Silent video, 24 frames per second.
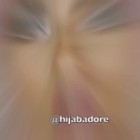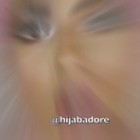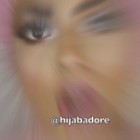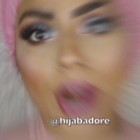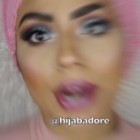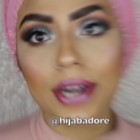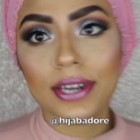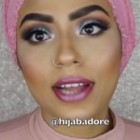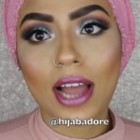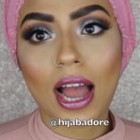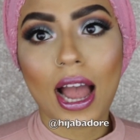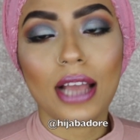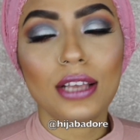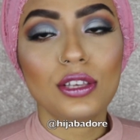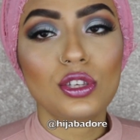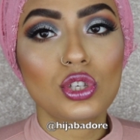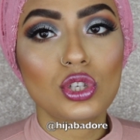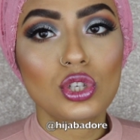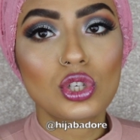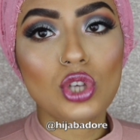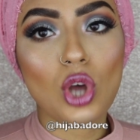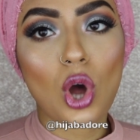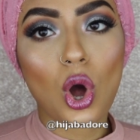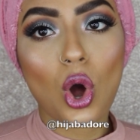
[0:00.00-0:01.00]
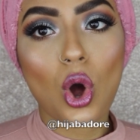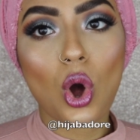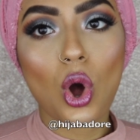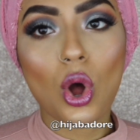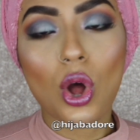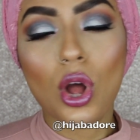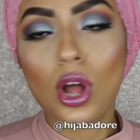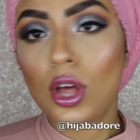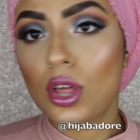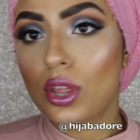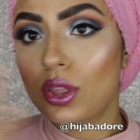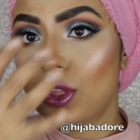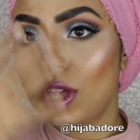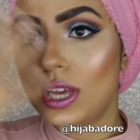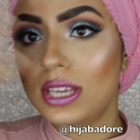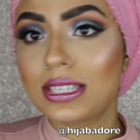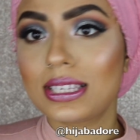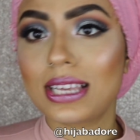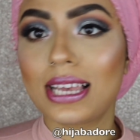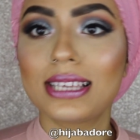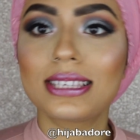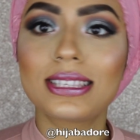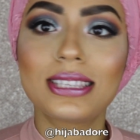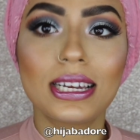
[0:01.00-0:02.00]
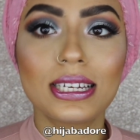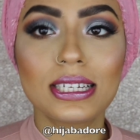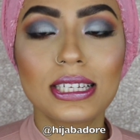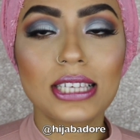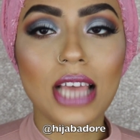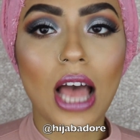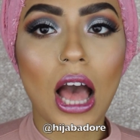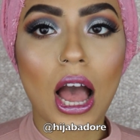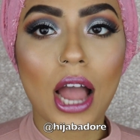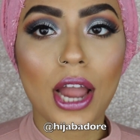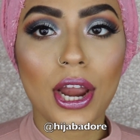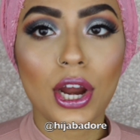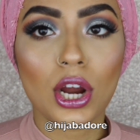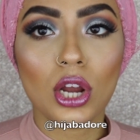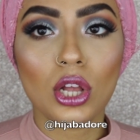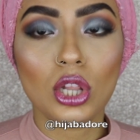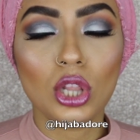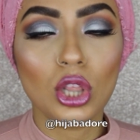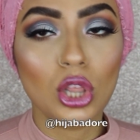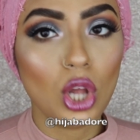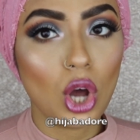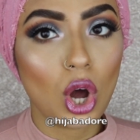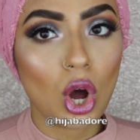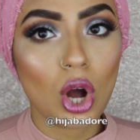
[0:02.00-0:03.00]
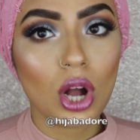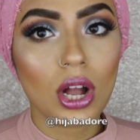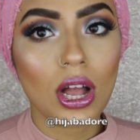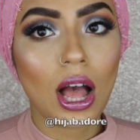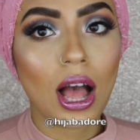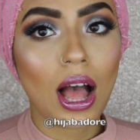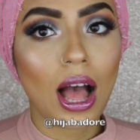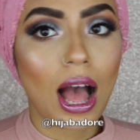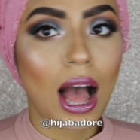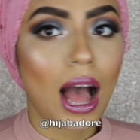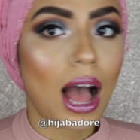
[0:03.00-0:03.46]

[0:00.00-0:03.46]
Alright guys, so this is the entire look.